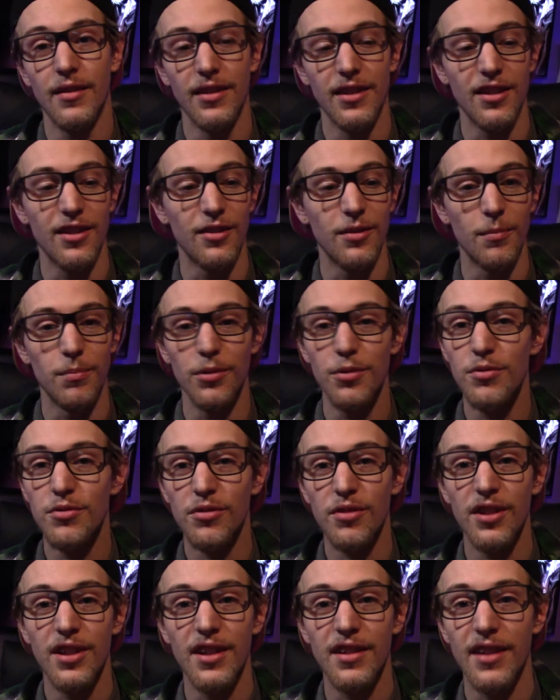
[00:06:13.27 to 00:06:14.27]
you know, blue
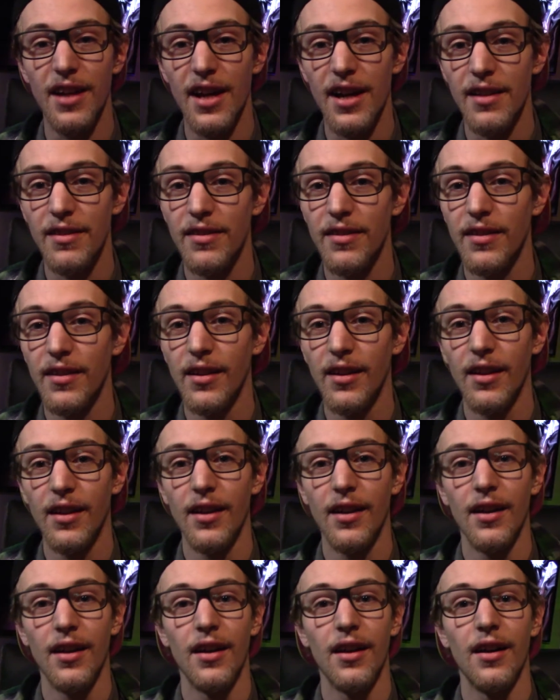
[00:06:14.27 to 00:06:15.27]
screen of death,
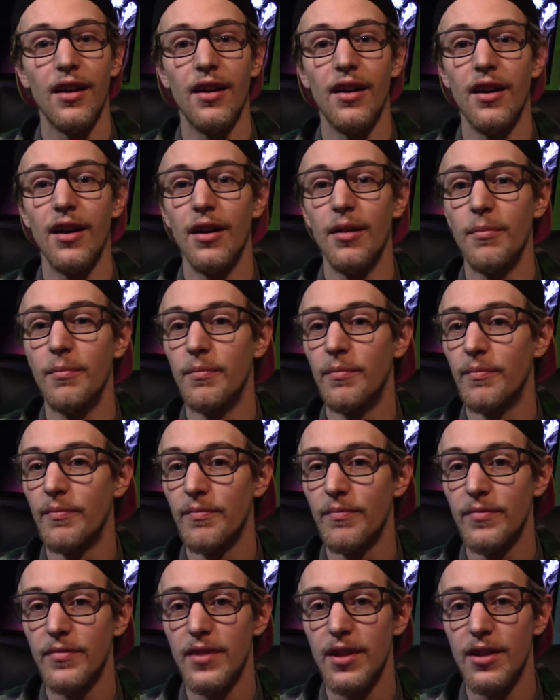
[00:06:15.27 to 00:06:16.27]

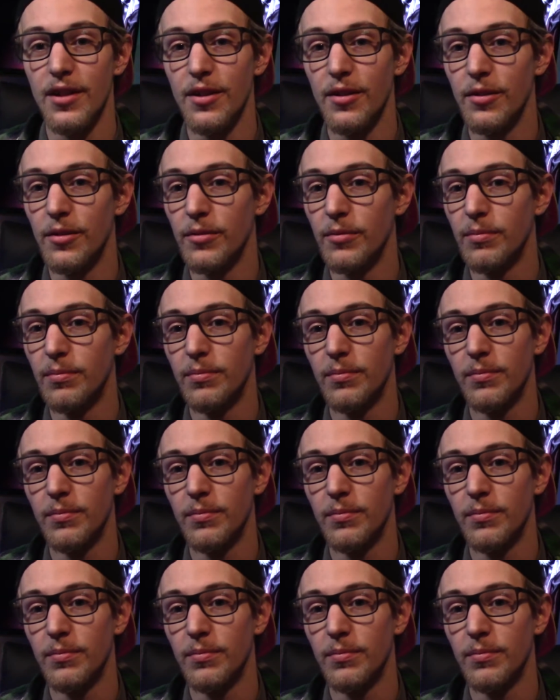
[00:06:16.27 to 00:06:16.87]
you know,